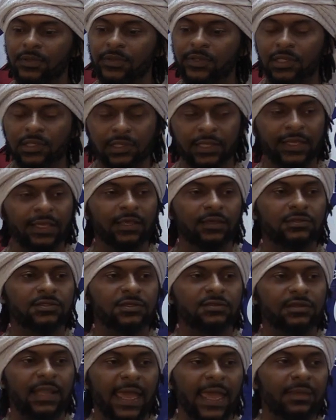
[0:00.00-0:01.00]
Clinging
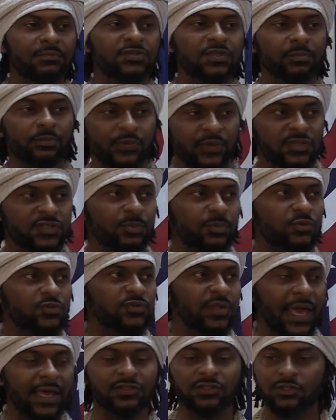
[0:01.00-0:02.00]
to names and
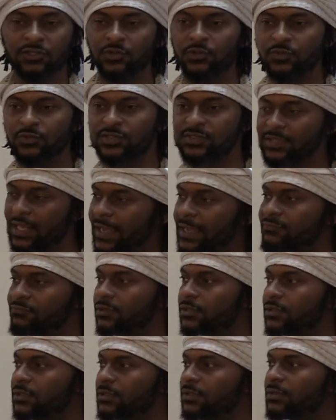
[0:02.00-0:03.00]
principles that delude to
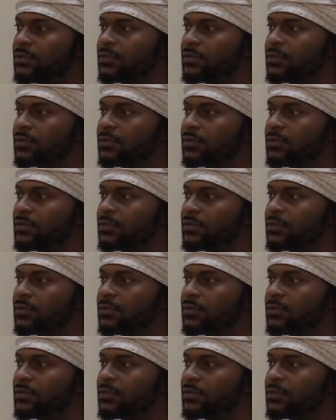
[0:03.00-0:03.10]
slavery.